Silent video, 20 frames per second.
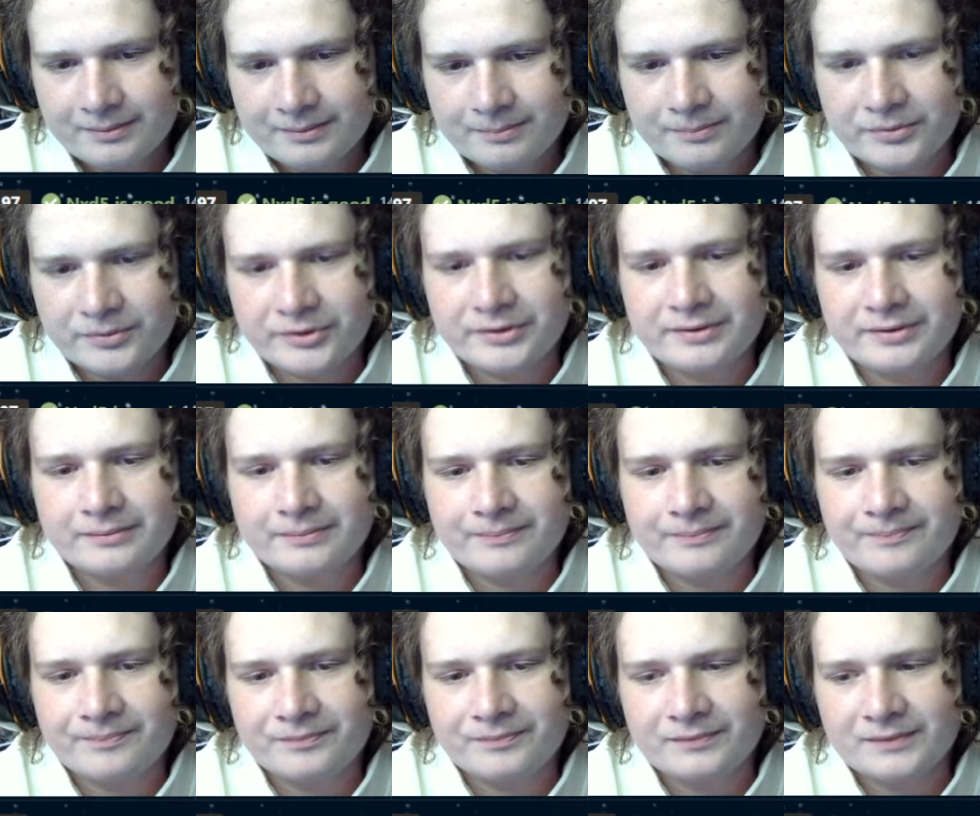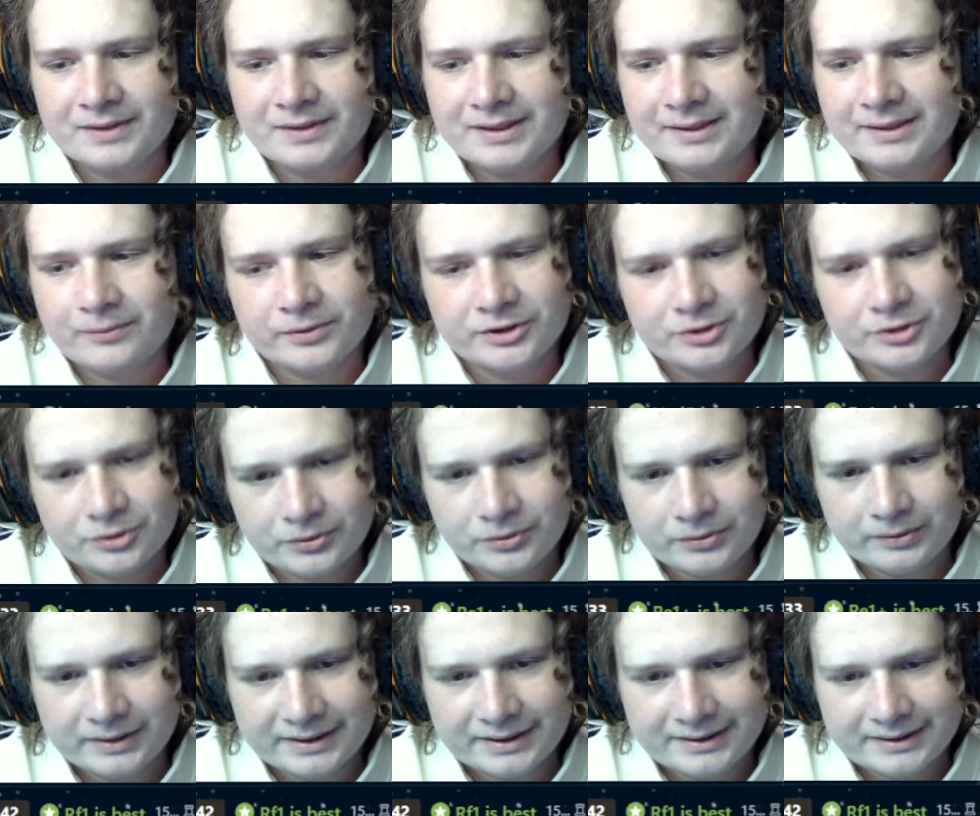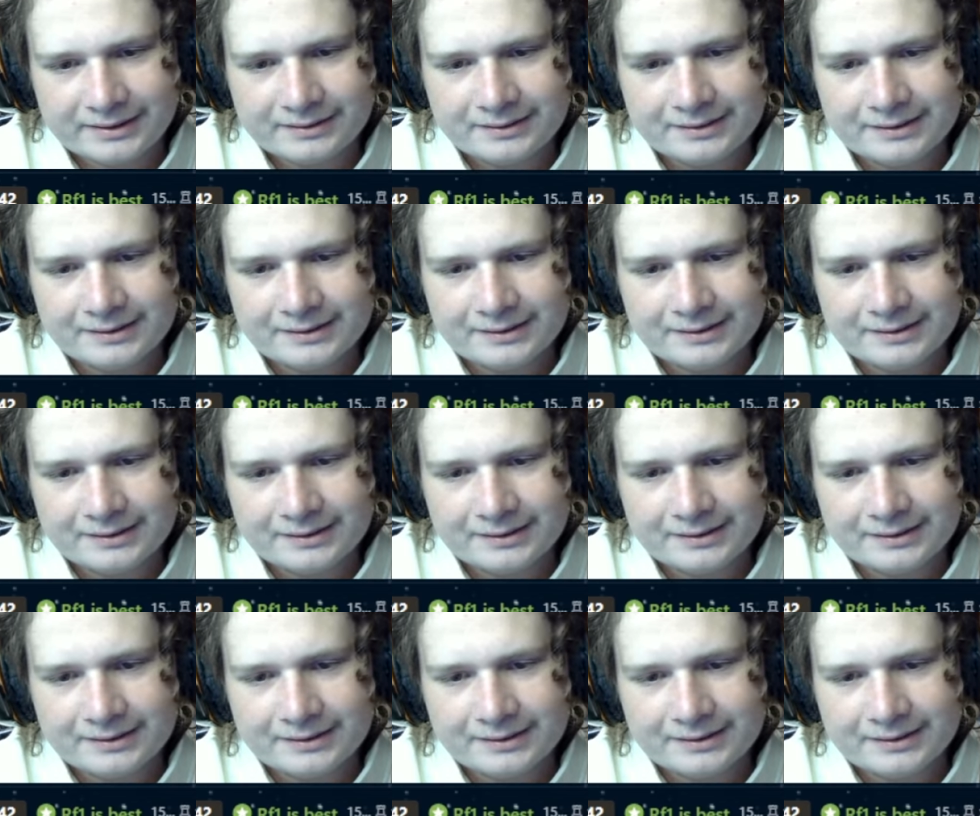But it was too late,